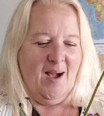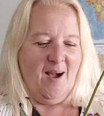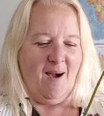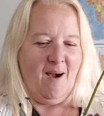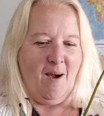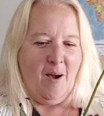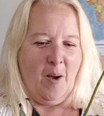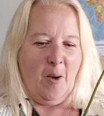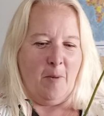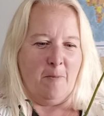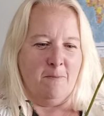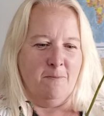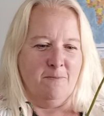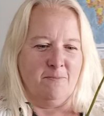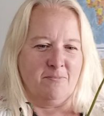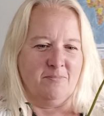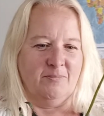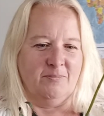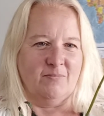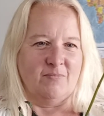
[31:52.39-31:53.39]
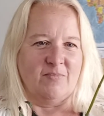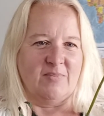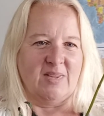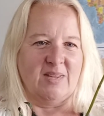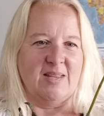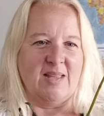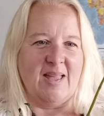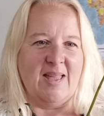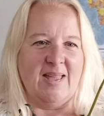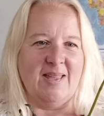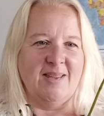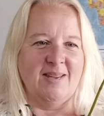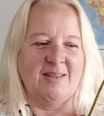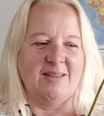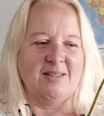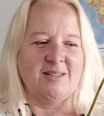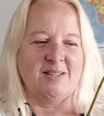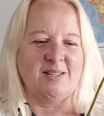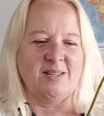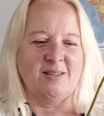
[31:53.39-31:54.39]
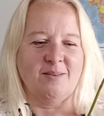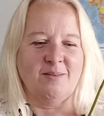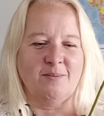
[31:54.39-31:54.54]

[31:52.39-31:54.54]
And